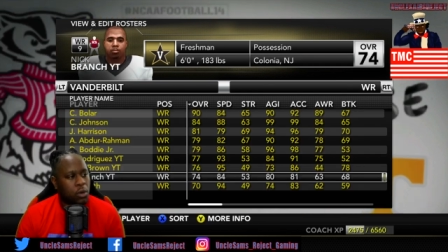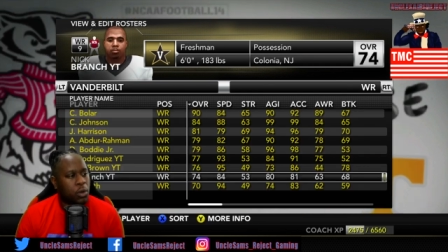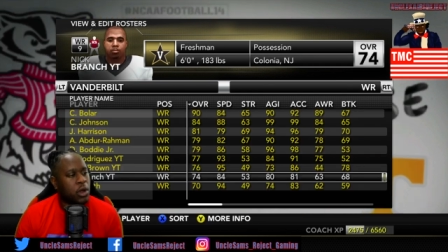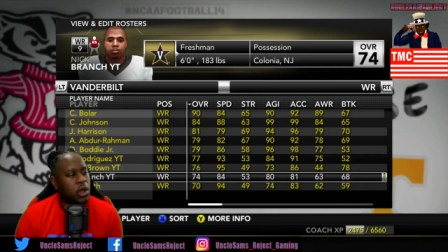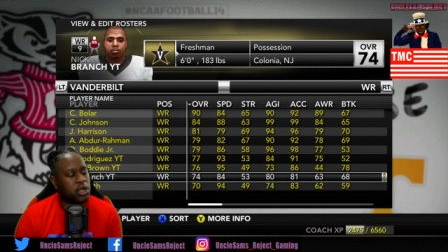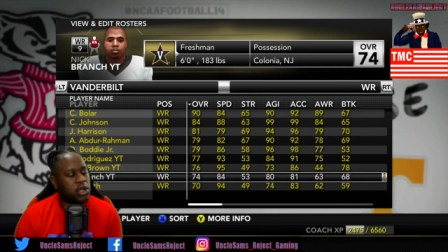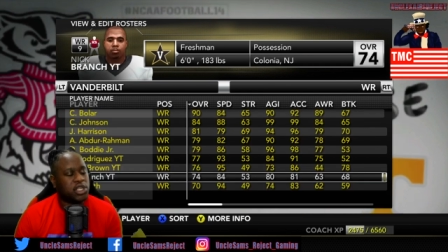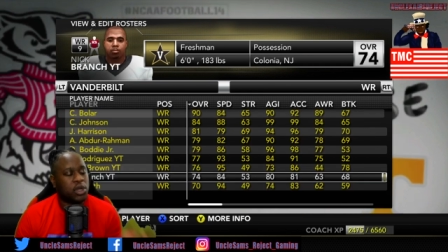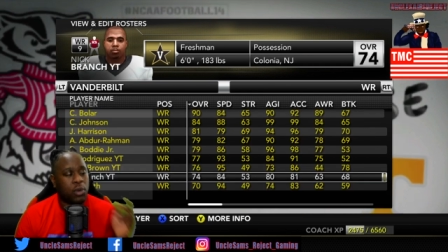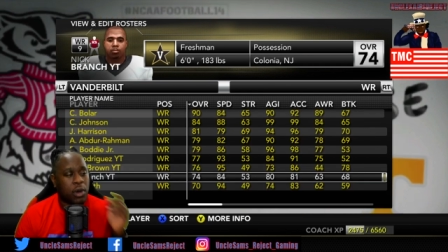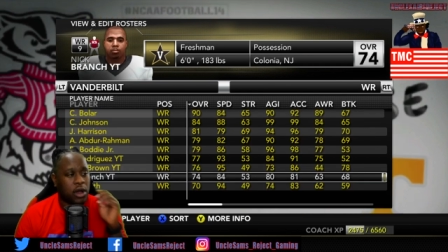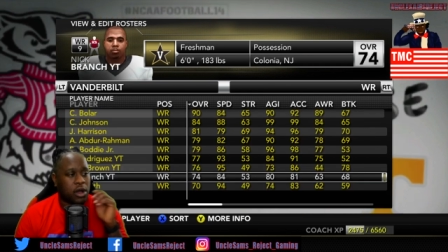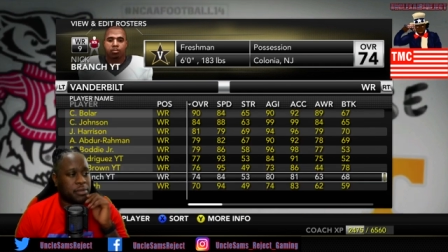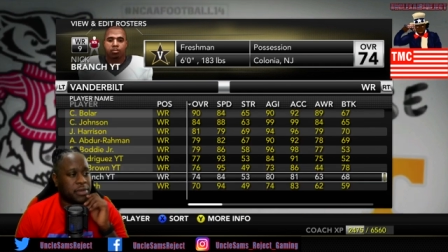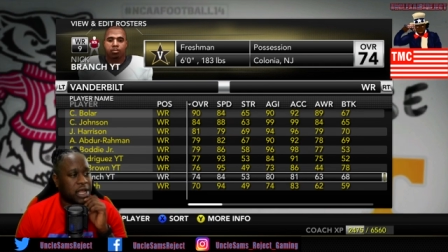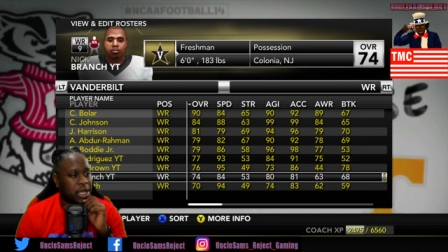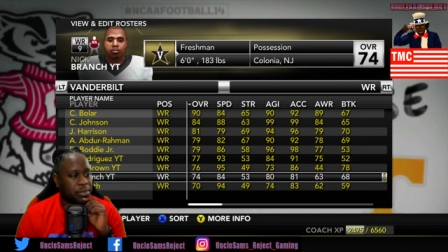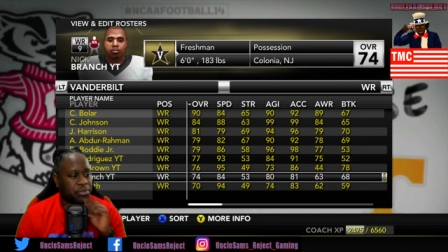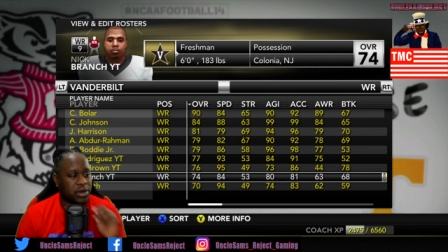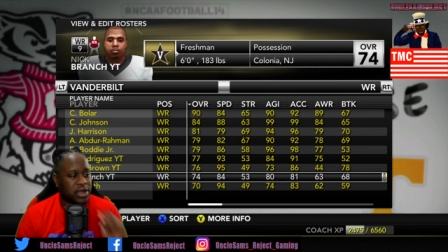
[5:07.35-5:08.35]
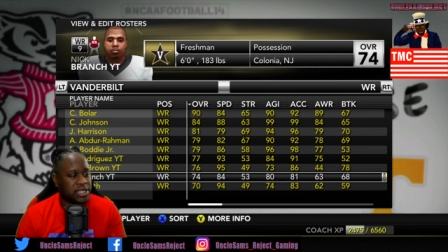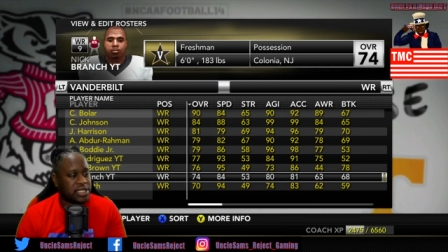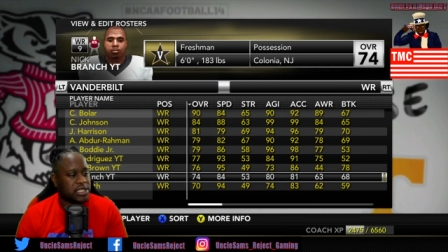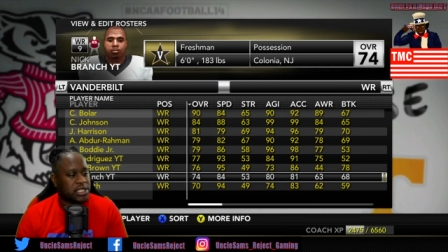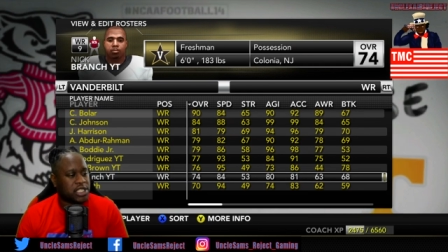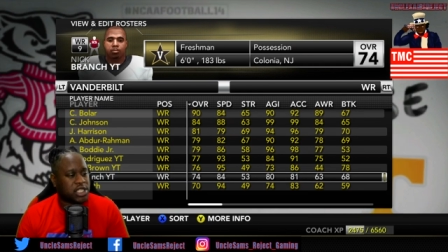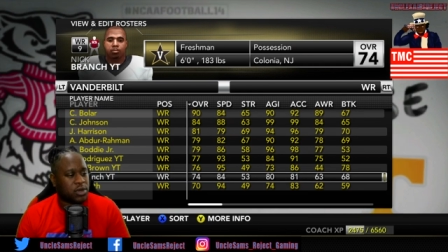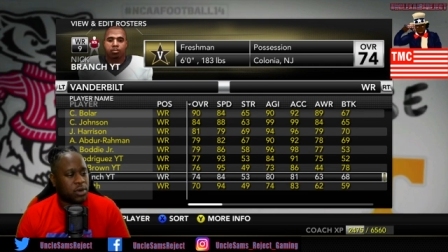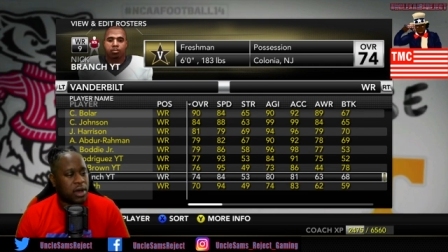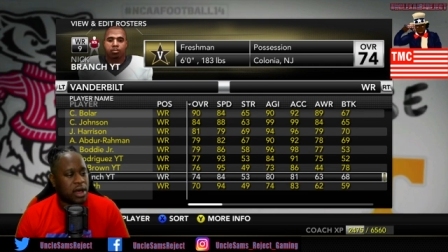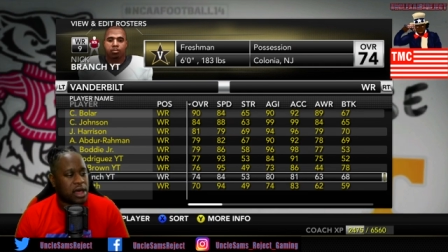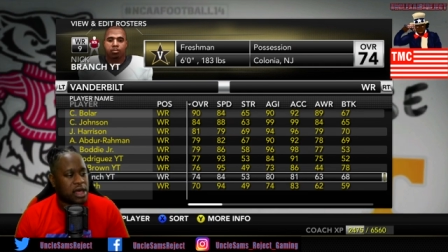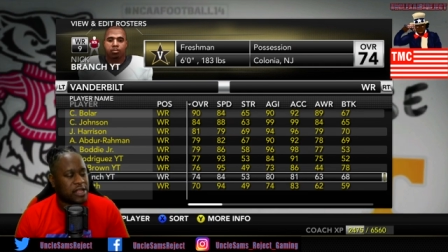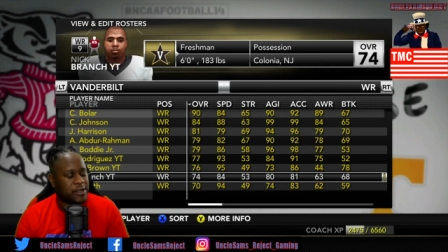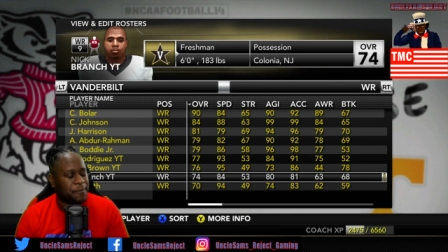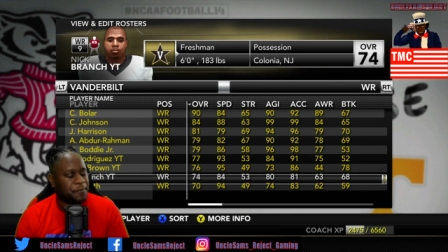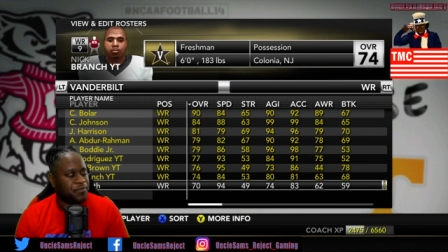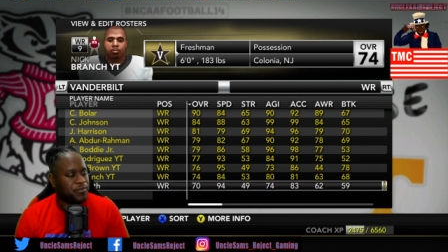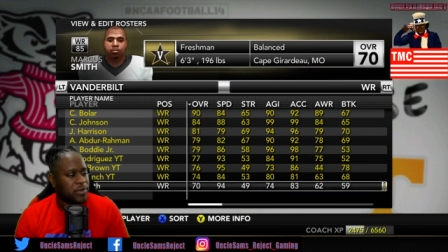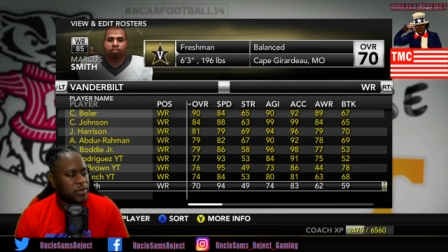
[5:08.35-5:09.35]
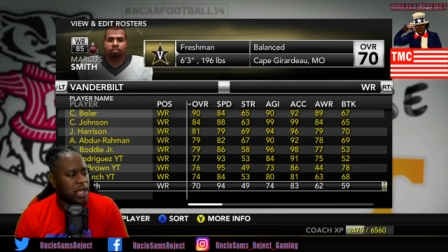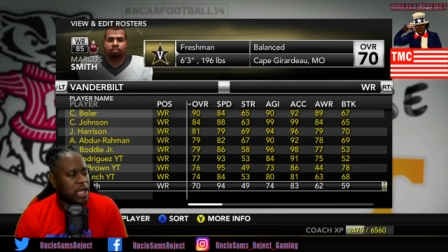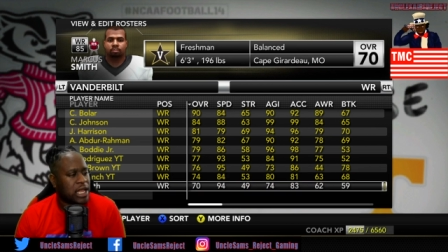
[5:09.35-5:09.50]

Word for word: We also welcome Nick Branch to the squad.